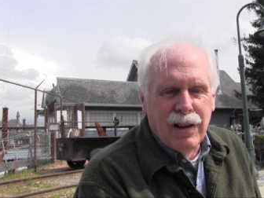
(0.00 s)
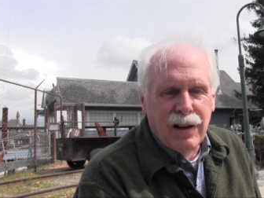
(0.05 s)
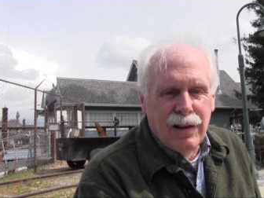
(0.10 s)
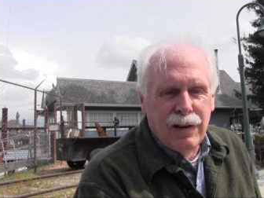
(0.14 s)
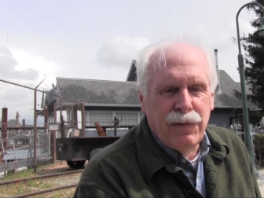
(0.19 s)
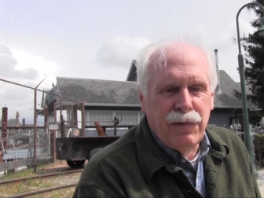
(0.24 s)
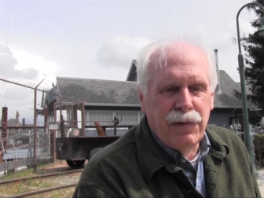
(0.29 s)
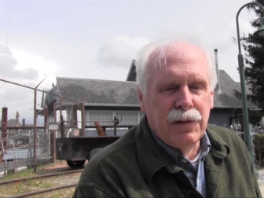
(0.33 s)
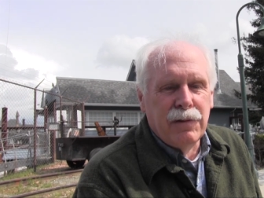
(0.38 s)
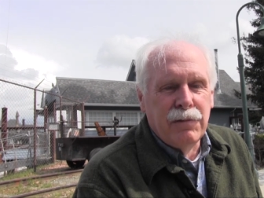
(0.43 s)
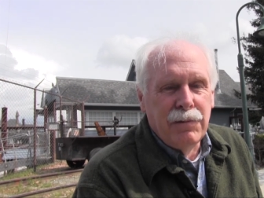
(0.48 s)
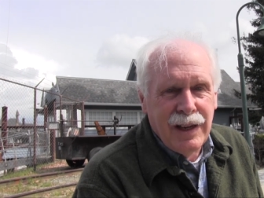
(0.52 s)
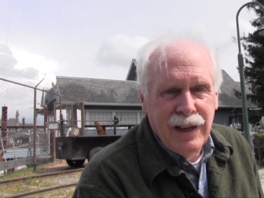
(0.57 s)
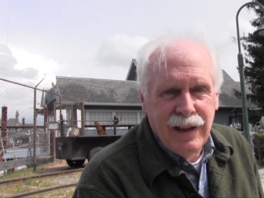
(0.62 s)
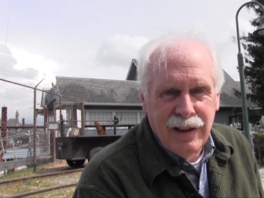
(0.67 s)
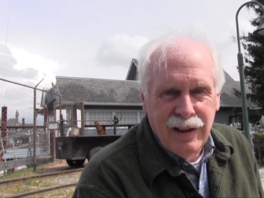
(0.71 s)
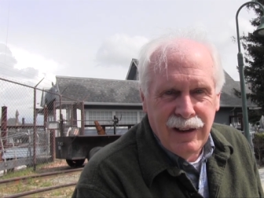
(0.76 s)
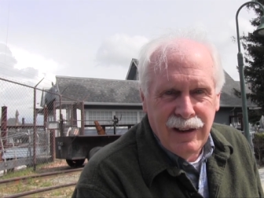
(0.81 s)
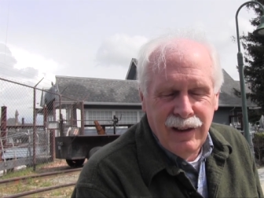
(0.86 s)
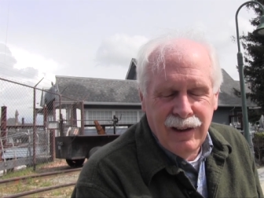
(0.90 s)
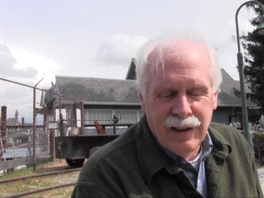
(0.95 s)
love for
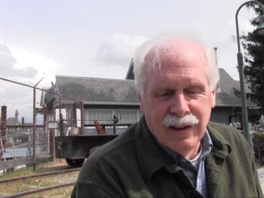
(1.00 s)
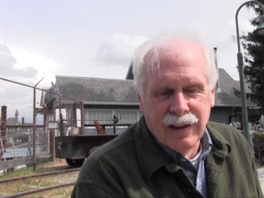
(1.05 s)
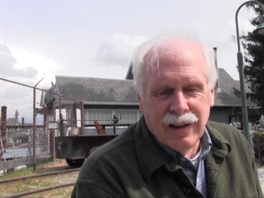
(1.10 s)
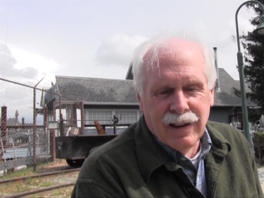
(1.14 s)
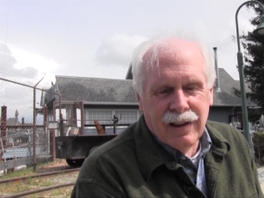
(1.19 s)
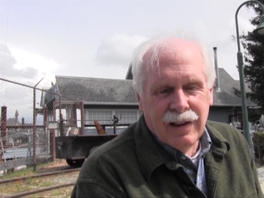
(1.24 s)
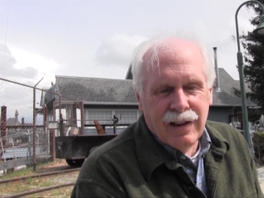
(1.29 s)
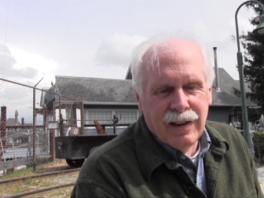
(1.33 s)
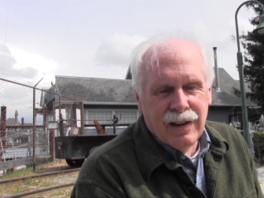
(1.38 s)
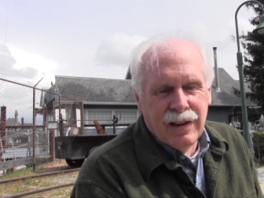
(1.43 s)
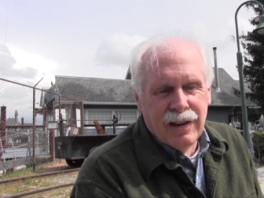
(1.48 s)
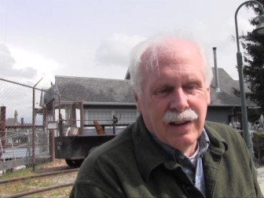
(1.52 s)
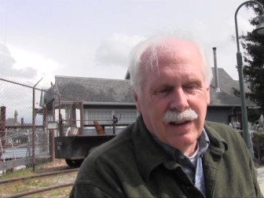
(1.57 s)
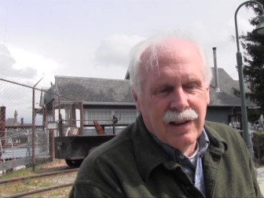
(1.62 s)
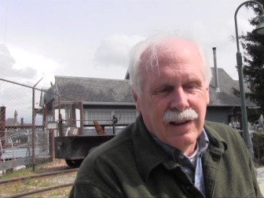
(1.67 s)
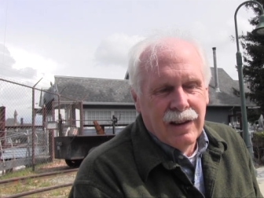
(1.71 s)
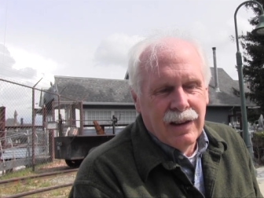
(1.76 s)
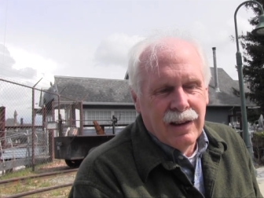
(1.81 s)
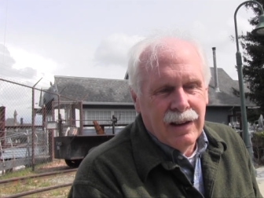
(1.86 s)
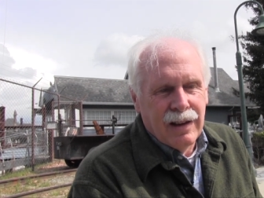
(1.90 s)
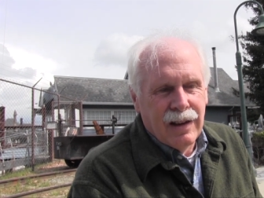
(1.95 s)
me
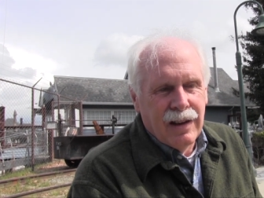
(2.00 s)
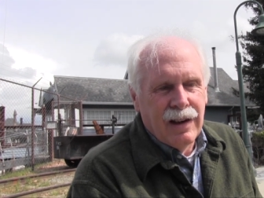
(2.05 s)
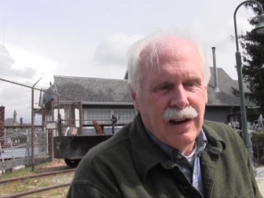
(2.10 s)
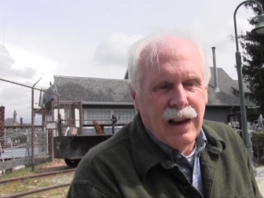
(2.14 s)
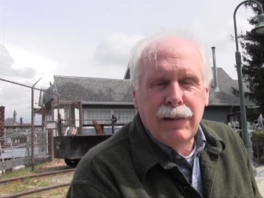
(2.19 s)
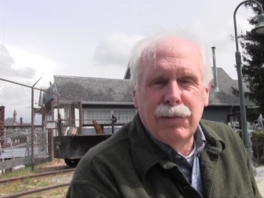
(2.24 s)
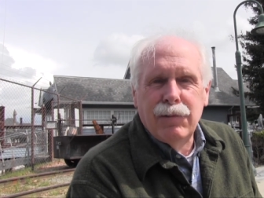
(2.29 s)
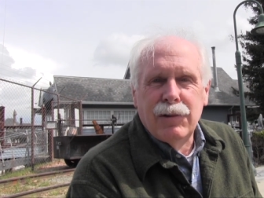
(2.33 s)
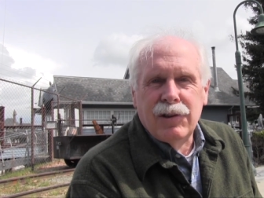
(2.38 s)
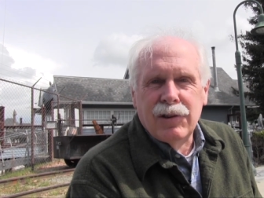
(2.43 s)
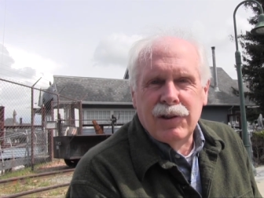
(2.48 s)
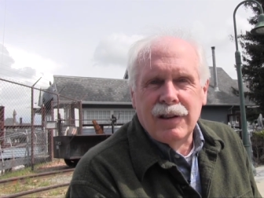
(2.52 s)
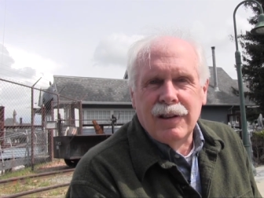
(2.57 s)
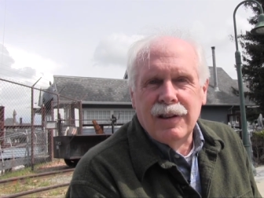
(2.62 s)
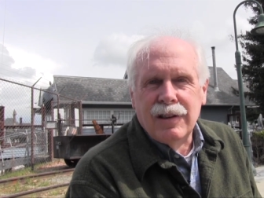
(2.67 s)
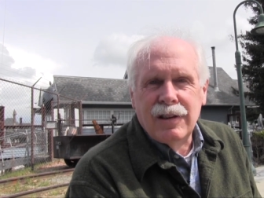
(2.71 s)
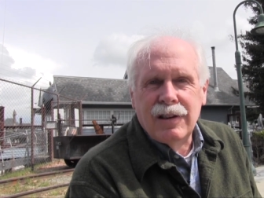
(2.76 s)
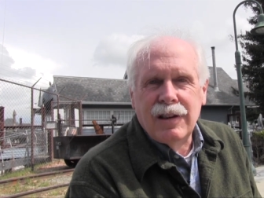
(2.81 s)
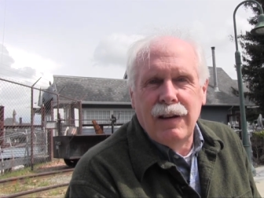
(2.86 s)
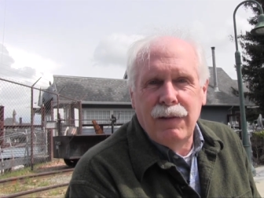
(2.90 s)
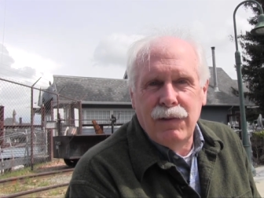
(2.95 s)
enables
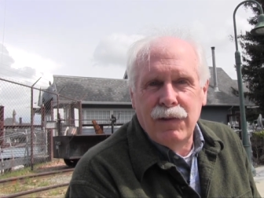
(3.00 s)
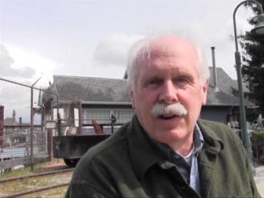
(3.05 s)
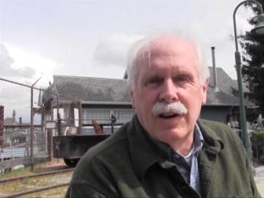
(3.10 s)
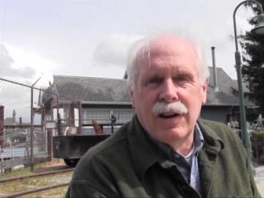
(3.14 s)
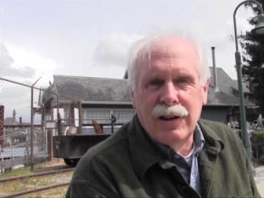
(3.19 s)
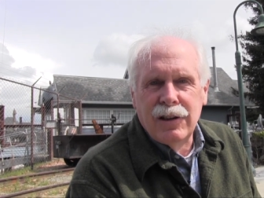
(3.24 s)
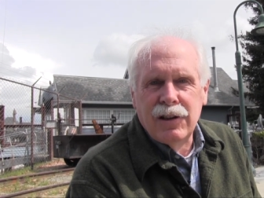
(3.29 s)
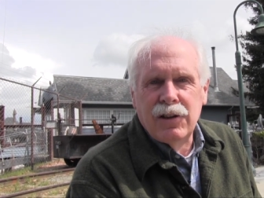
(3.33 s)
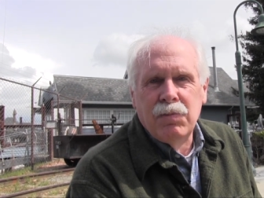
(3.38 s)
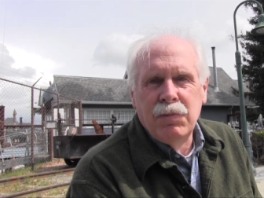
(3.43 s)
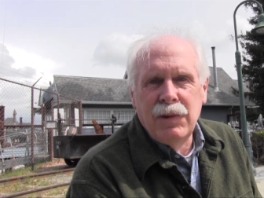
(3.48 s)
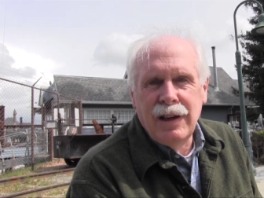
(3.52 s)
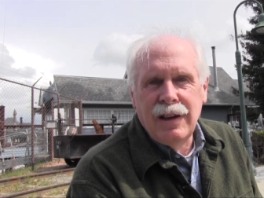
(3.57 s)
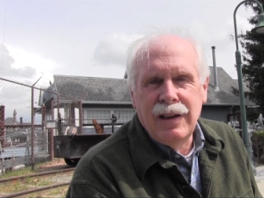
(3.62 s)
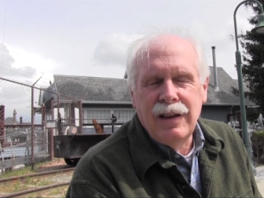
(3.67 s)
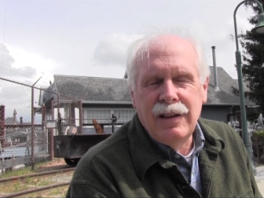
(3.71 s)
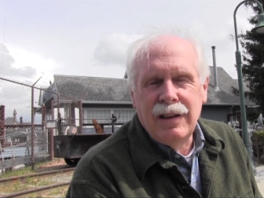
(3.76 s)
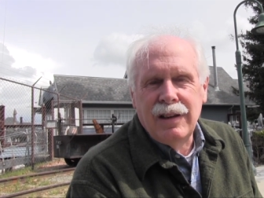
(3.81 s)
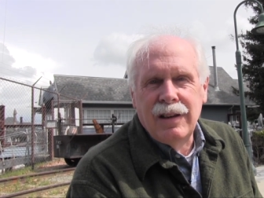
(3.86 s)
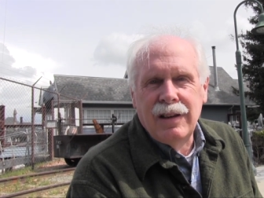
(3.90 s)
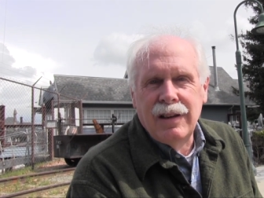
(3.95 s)
and safeguards
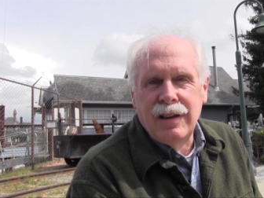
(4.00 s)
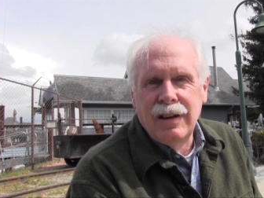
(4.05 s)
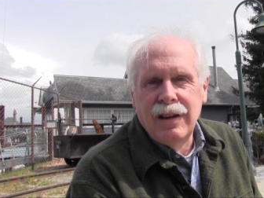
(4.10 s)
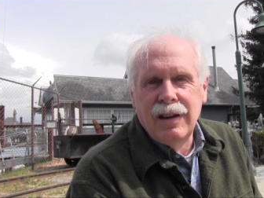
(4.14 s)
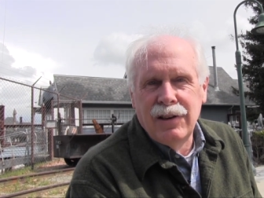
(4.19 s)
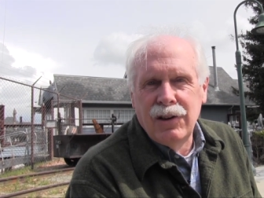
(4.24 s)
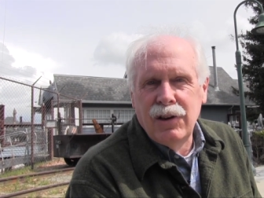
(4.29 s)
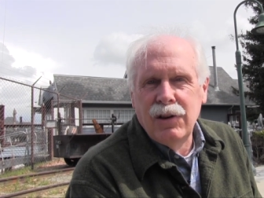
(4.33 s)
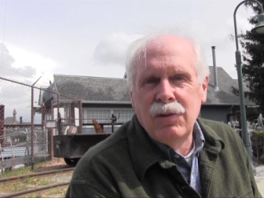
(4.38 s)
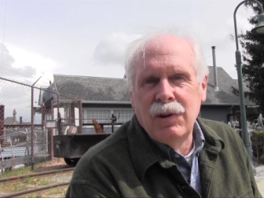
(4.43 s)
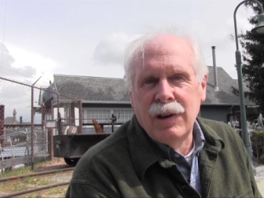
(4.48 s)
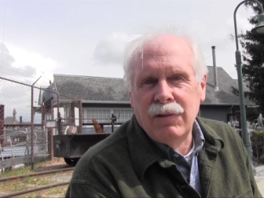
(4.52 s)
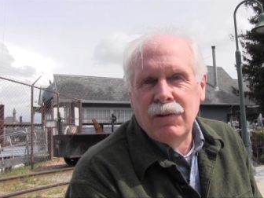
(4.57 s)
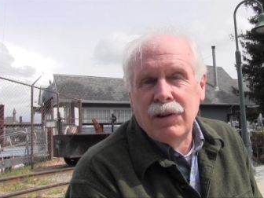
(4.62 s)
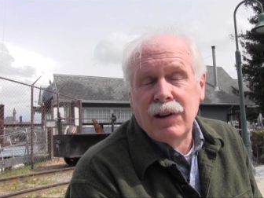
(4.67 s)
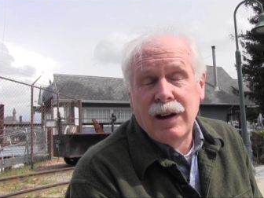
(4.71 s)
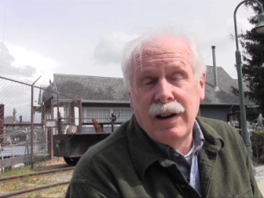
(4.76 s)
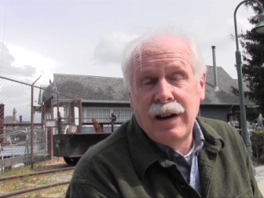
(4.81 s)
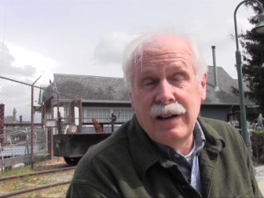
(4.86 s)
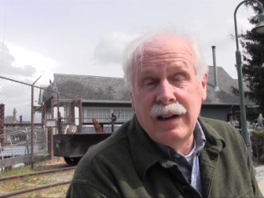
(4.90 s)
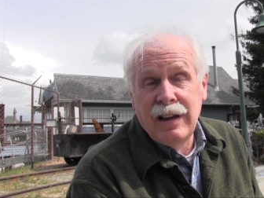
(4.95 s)
me in doing
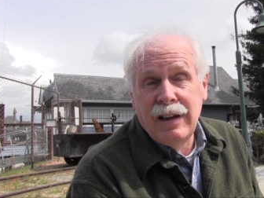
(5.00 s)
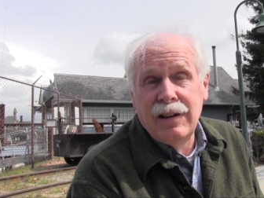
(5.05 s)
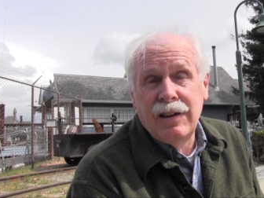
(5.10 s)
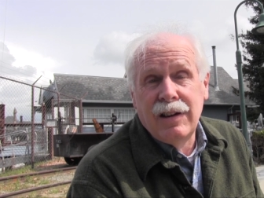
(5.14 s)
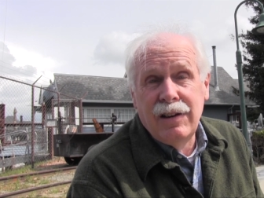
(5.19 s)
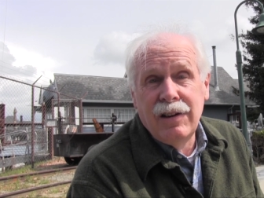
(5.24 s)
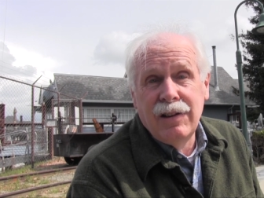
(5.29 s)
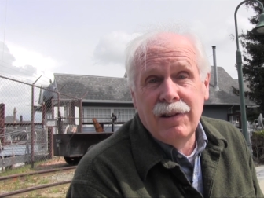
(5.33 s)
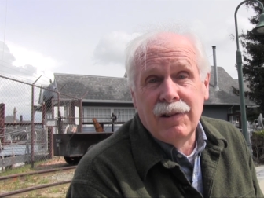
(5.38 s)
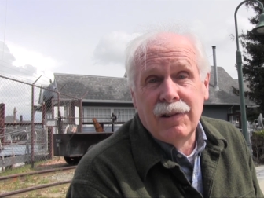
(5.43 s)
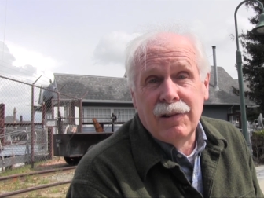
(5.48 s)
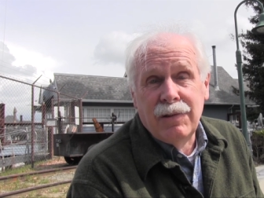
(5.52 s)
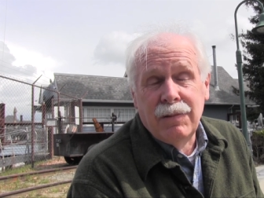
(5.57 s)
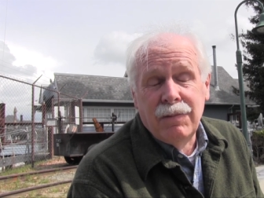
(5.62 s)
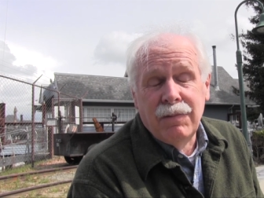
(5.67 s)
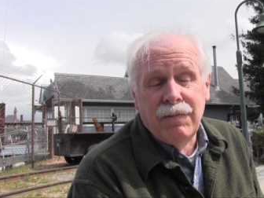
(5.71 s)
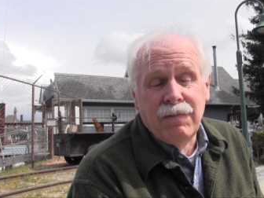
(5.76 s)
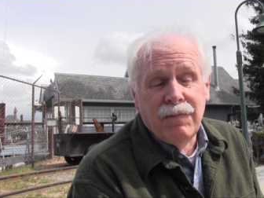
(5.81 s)
what I need to do.